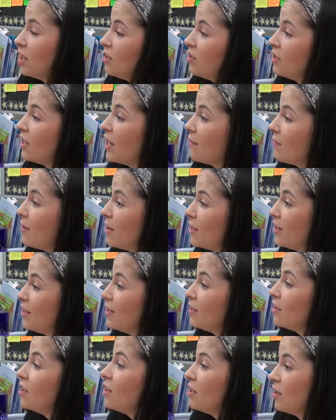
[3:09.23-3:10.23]
Can you say it,
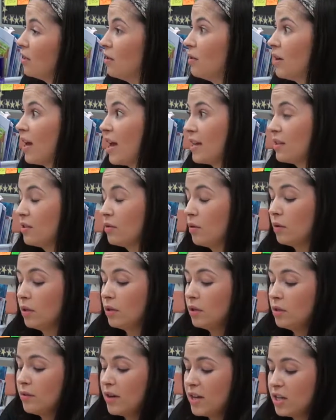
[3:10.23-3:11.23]
Francis? Okay, so
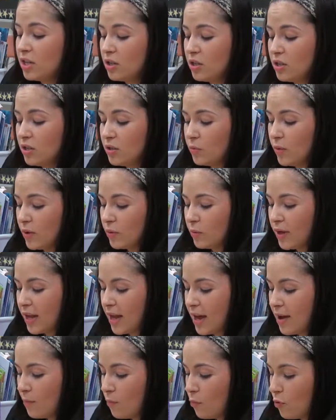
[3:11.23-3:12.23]
alliteration is when we
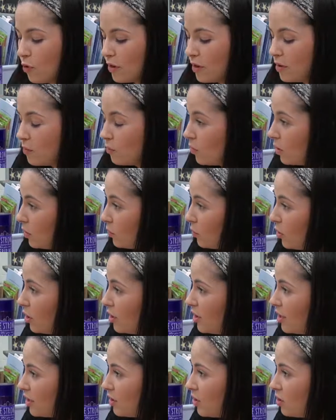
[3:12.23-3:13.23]
have more than one
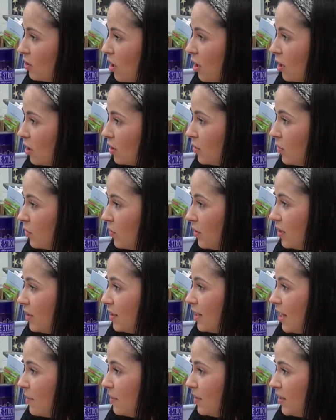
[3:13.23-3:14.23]
word that starts with the
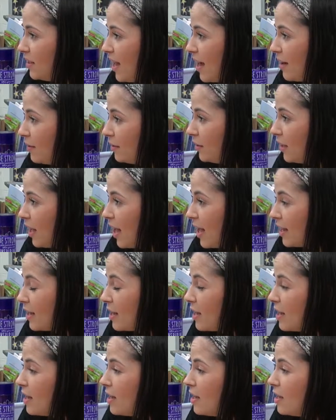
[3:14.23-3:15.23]
same sound, like
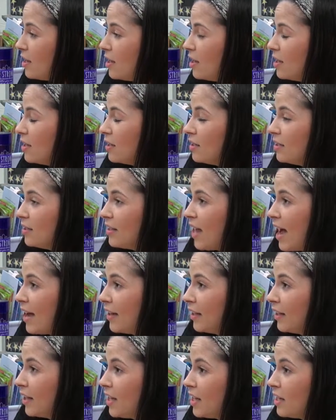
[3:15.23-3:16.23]

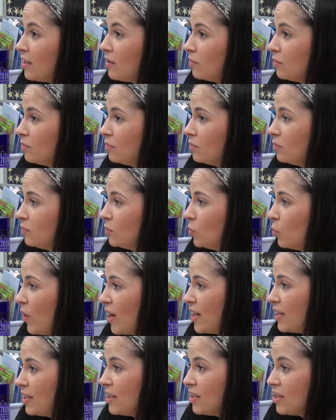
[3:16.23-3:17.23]
Sally
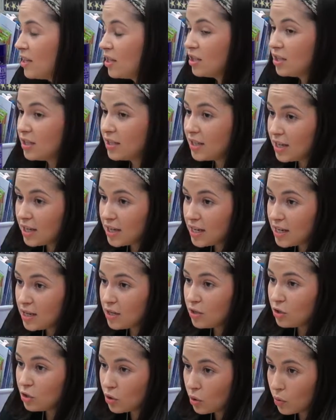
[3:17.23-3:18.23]
went to the
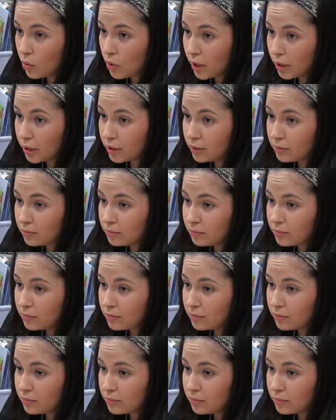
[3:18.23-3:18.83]
seashore